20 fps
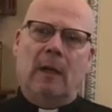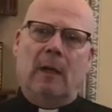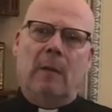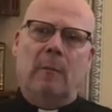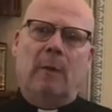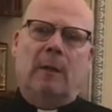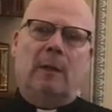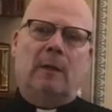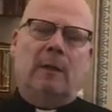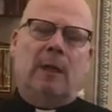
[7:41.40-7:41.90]

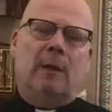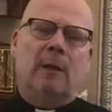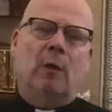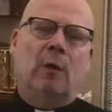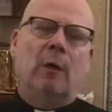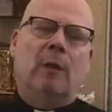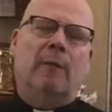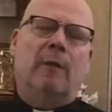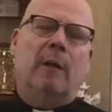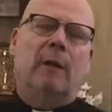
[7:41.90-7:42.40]
Because I know
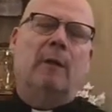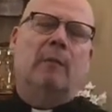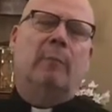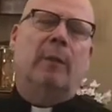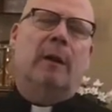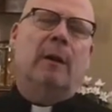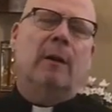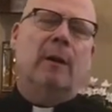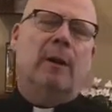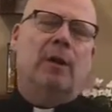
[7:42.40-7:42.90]
of other
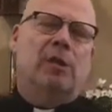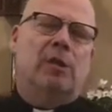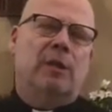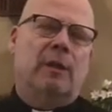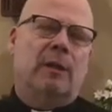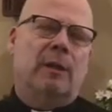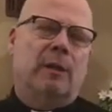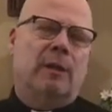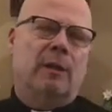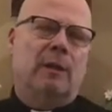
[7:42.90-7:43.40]

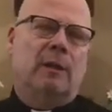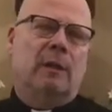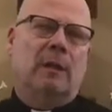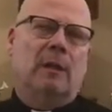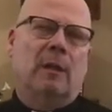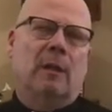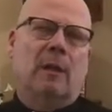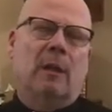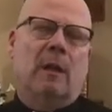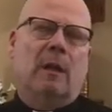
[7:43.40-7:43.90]
parishes
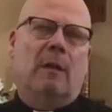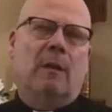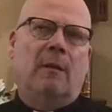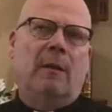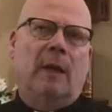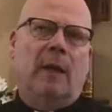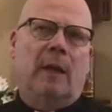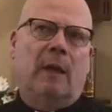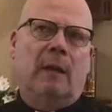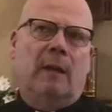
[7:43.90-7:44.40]

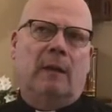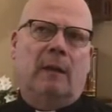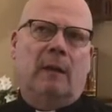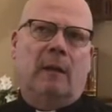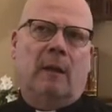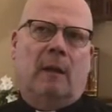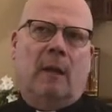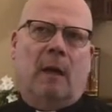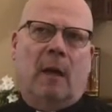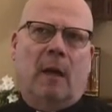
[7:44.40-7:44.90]
that
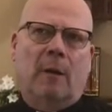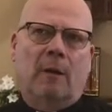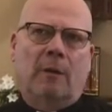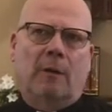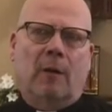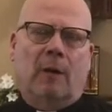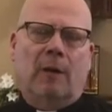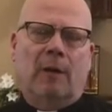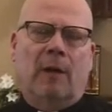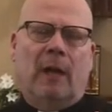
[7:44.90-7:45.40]
aren't
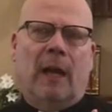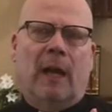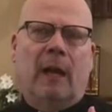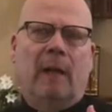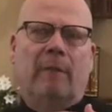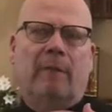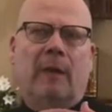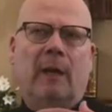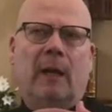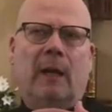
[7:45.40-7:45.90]
going to
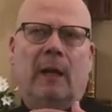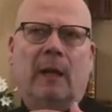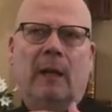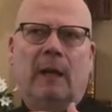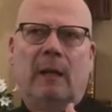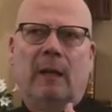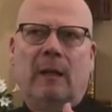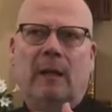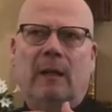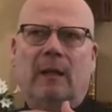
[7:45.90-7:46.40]
have any
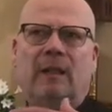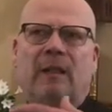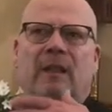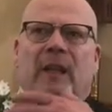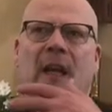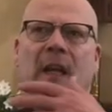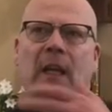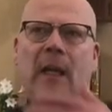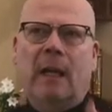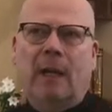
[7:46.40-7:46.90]

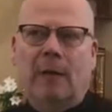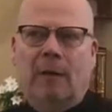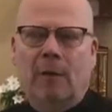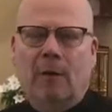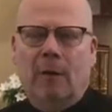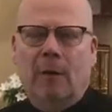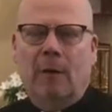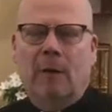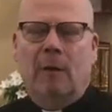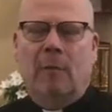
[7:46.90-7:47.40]
singing
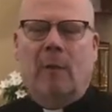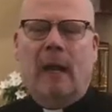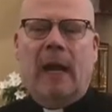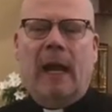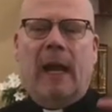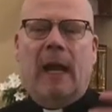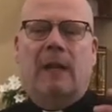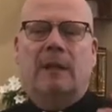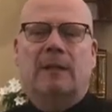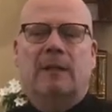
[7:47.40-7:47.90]
during the
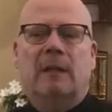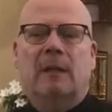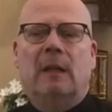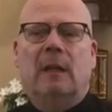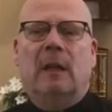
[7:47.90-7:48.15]
Mass.